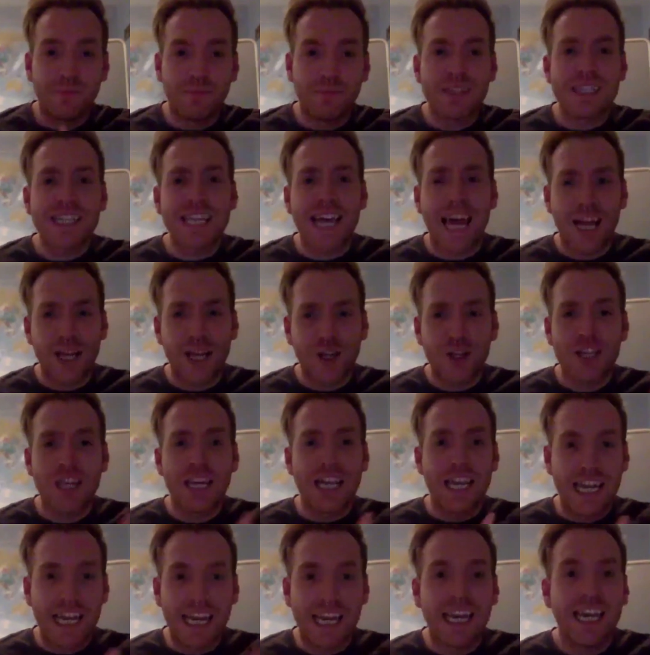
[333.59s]
sketch
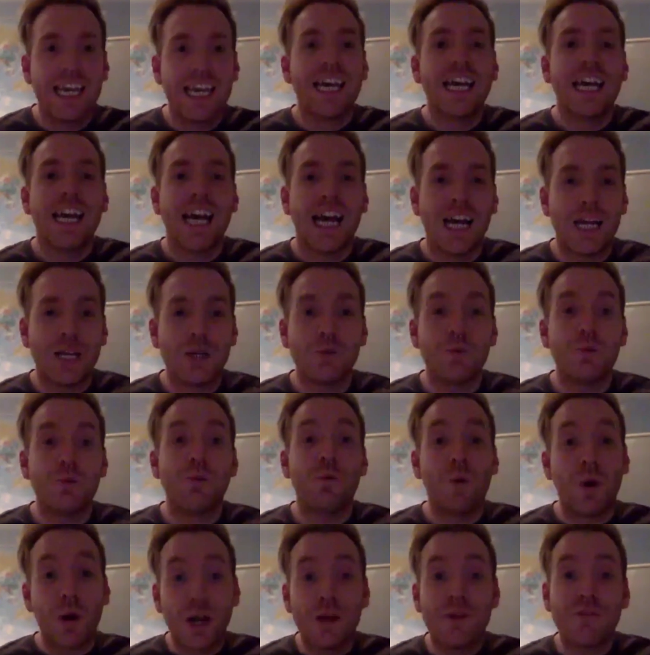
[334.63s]
thing in it, and
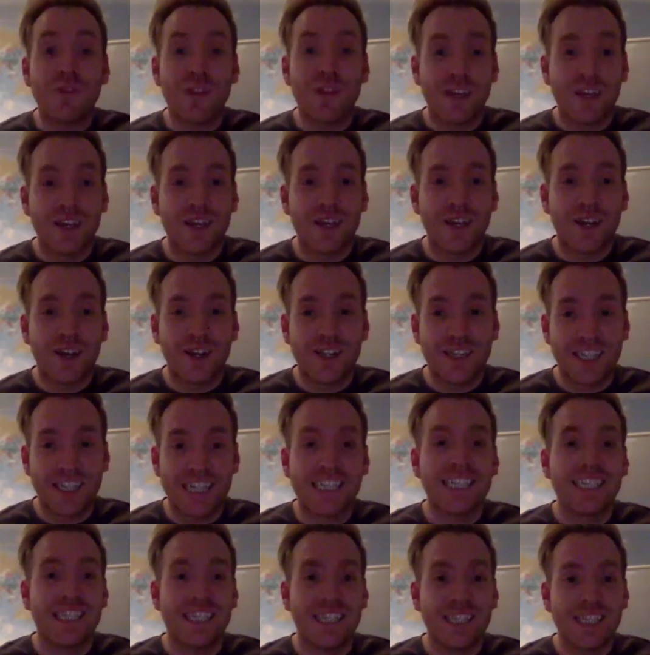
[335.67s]
one of the
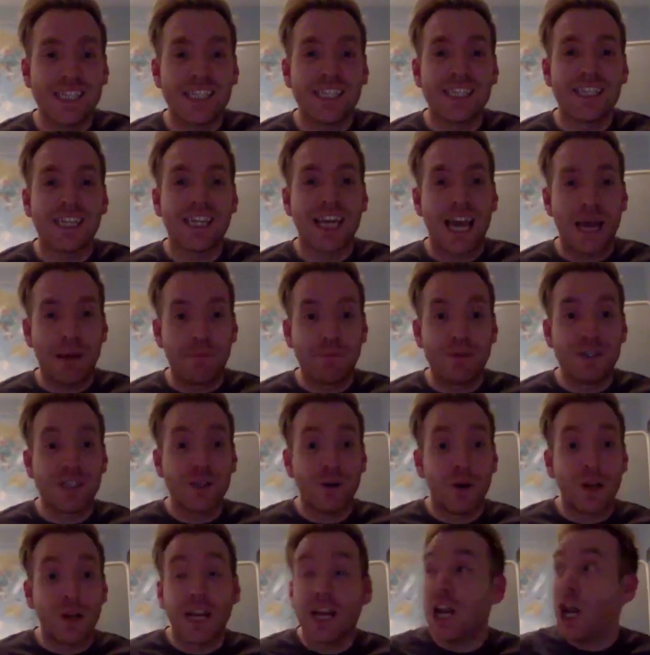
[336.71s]
contestants kept just
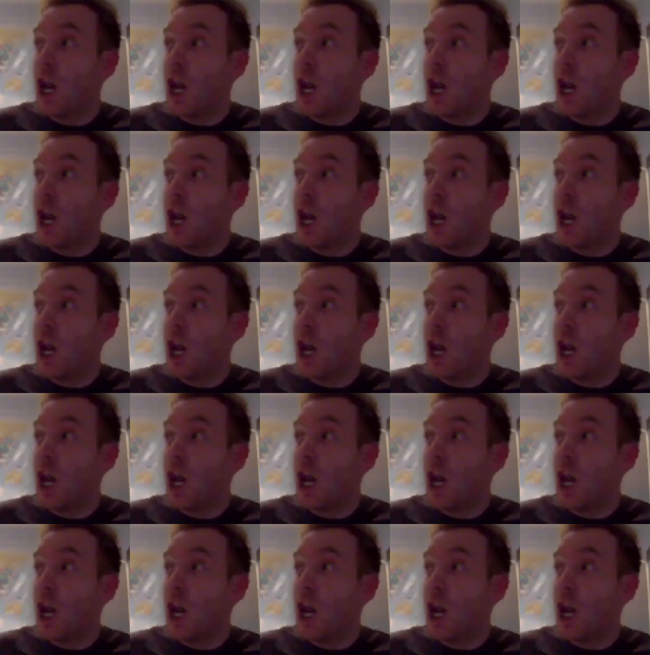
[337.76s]
going,